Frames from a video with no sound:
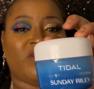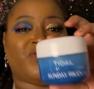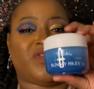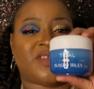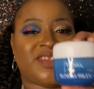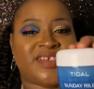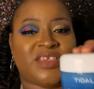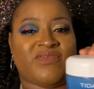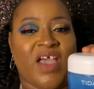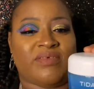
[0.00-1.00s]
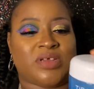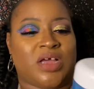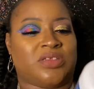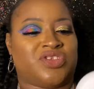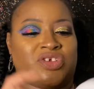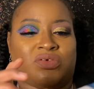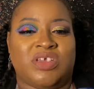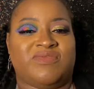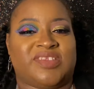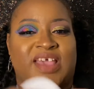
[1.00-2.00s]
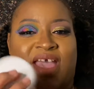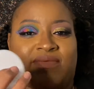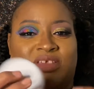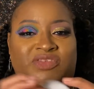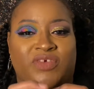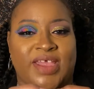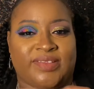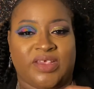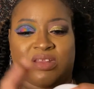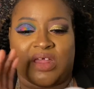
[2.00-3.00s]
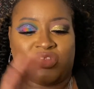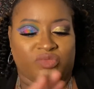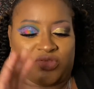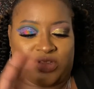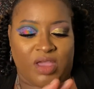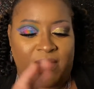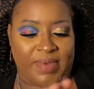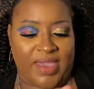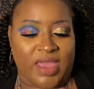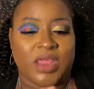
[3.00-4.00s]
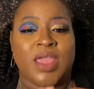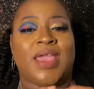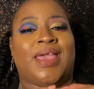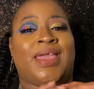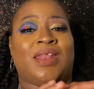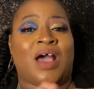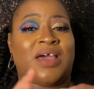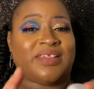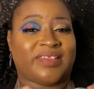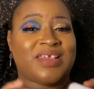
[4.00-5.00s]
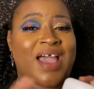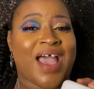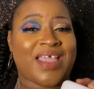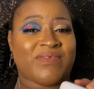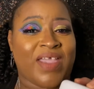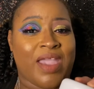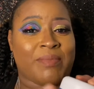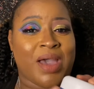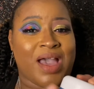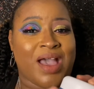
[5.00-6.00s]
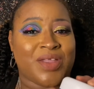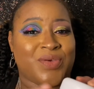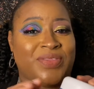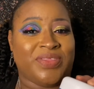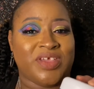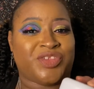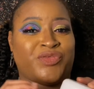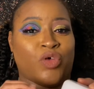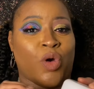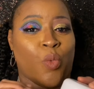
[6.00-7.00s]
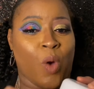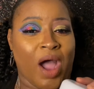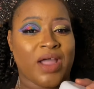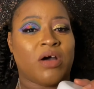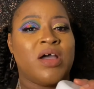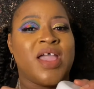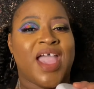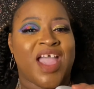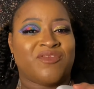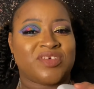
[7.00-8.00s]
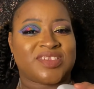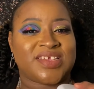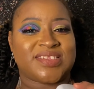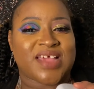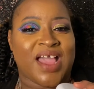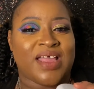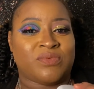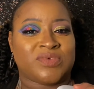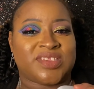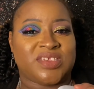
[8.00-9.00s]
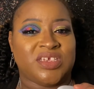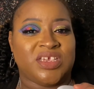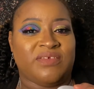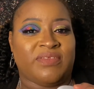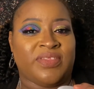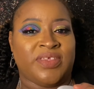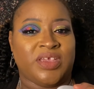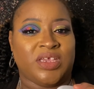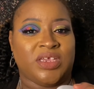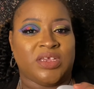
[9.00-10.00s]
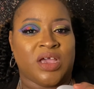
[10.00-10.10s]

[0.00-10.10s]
for $65. So even to have this for $18 was not bad. And honestly, I have had my eye on this for a while. Ever since I received the